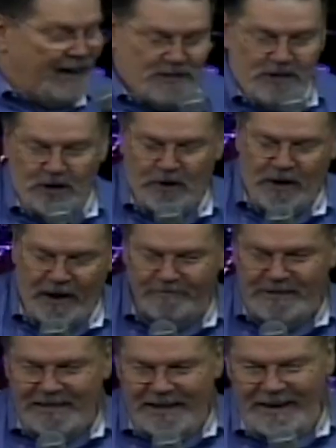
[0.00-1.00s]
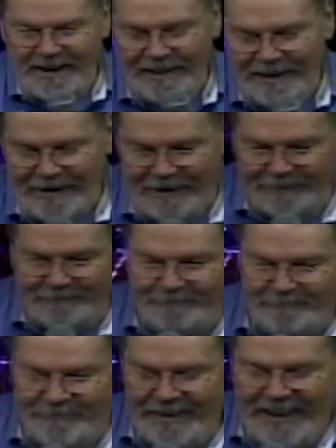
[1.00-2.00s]
So I'm sitting there,
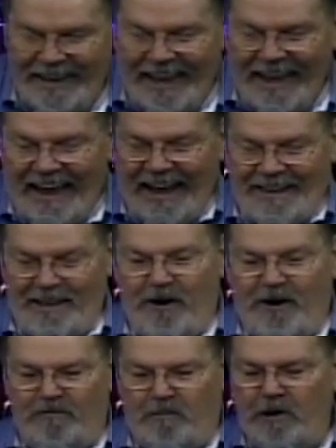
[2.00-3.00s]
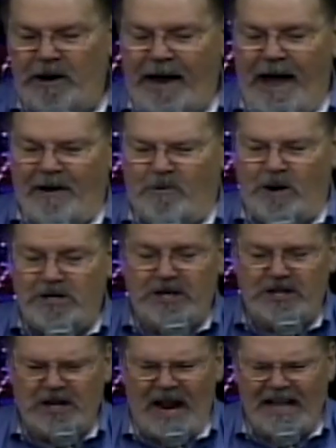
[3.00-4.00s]
and they're putting out
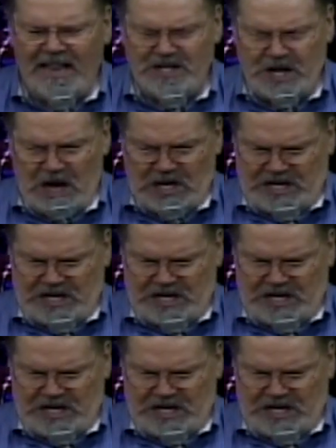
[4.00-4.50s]
questions like this.